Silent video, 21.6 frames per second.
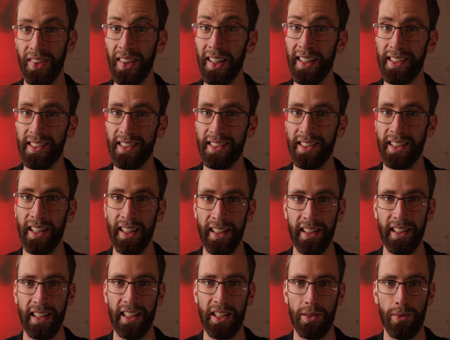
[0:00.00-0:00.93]
This
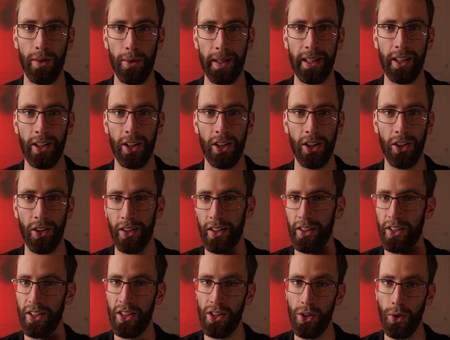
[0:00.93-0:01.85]
is what we call
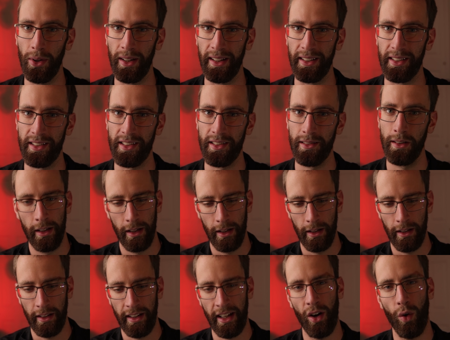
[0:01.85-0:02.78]
noise.
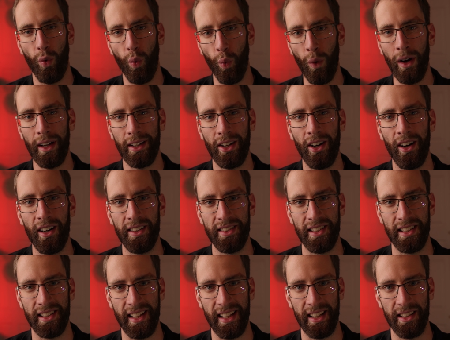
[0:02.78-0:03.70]
Now, what
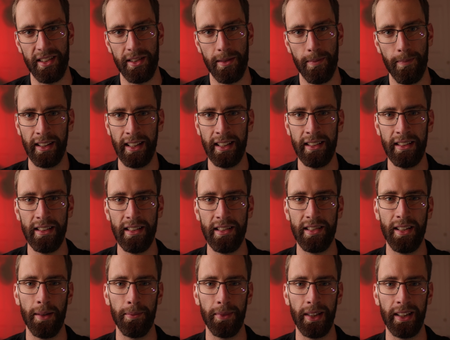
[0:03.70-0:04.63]
causes this? This
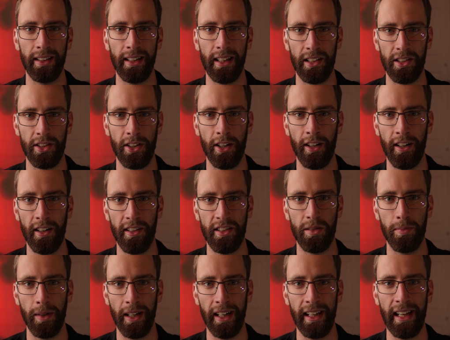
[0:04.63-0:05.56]
is something that is
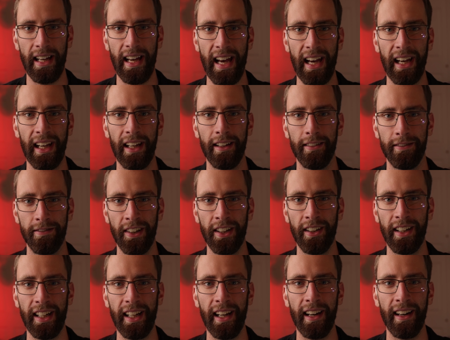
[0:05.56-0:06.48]
caused by a
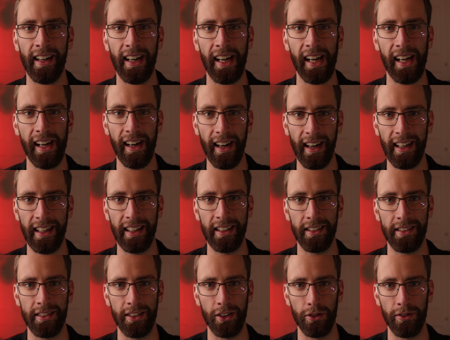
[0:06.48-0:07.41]
very high
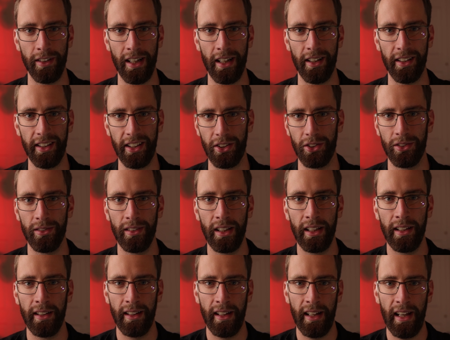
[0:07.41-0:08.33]
ISO value.
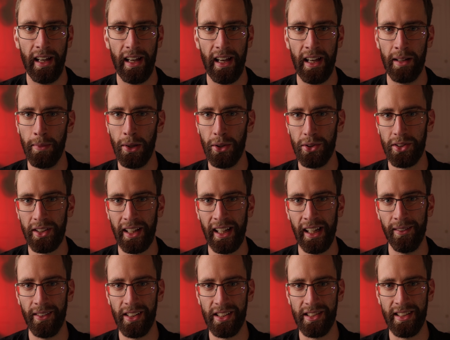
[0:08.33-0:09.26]
And most
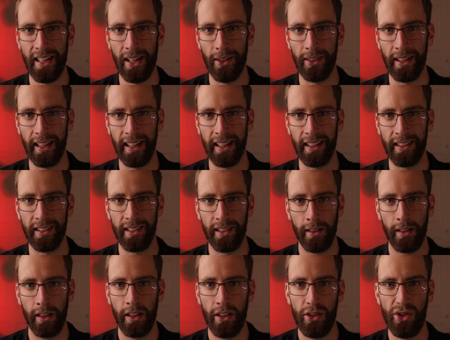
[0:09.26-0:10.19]
cameras nowadays
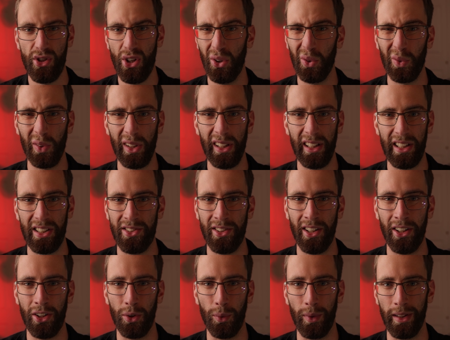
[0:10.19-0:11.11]
don't really
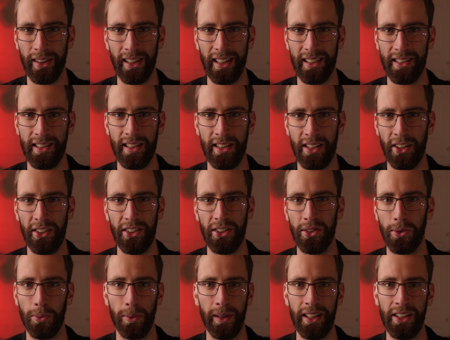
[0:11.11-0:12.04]
struggle with this until
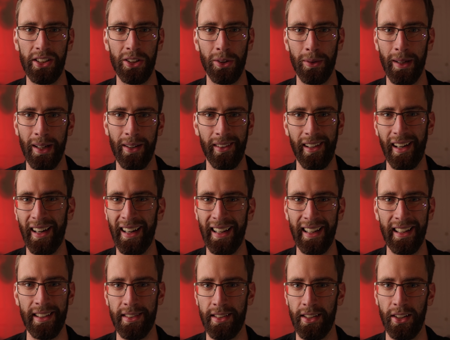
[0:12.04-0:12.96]
you reach around
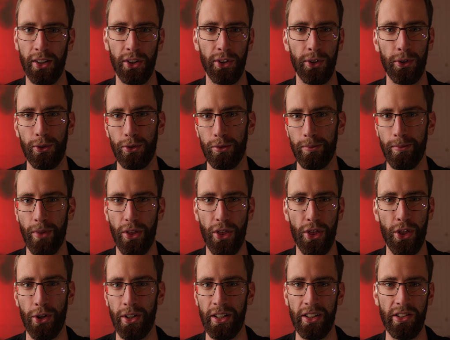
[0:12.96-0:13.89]
ISO
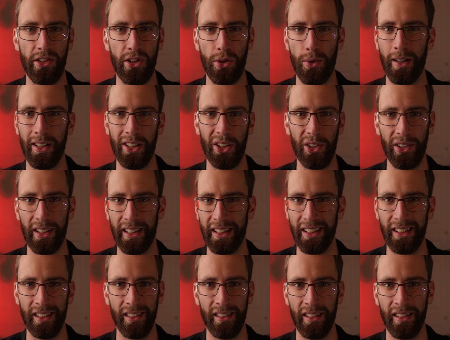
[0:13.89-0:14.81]
3200